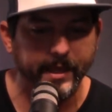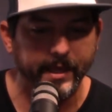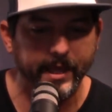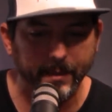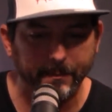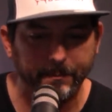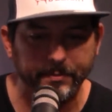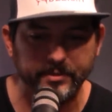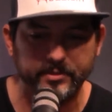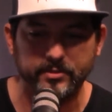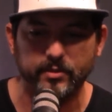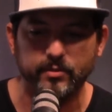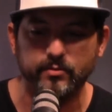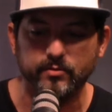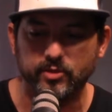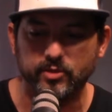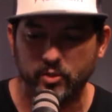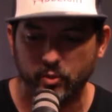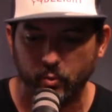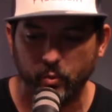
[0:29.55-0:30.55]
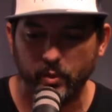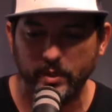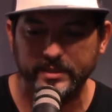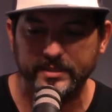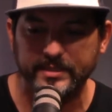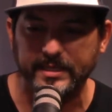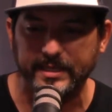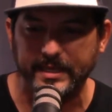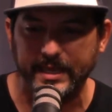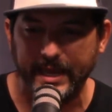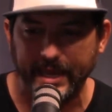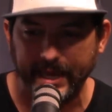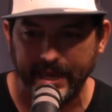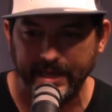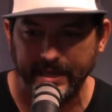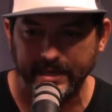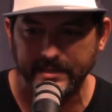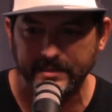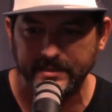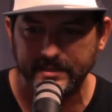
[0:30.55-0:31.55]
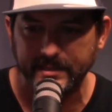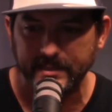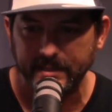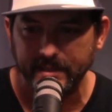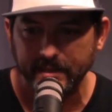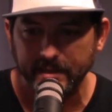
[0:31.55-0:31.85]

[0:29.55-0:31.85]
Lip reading: Episode 28,